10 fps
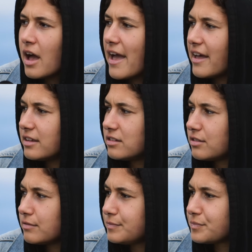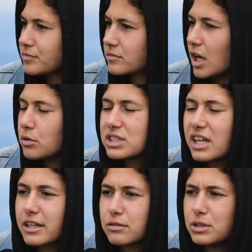and I was
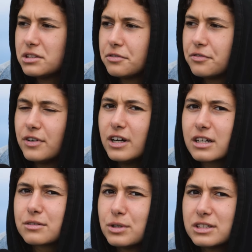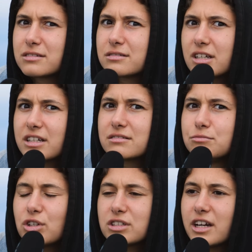like, what the fuck? What
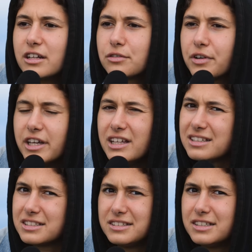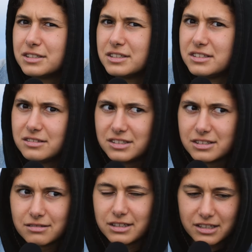kind of hill is this? Is
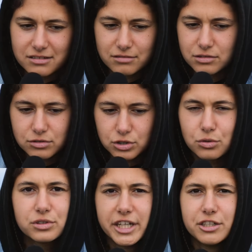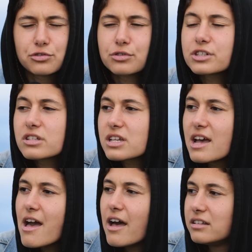this like so dangerous?
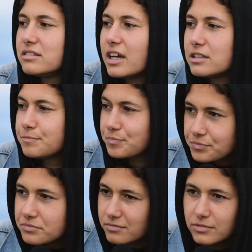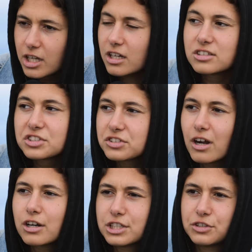And then at the
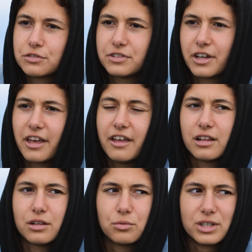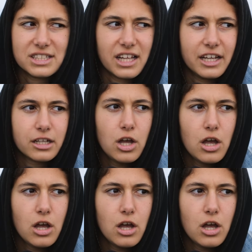start of the hill was like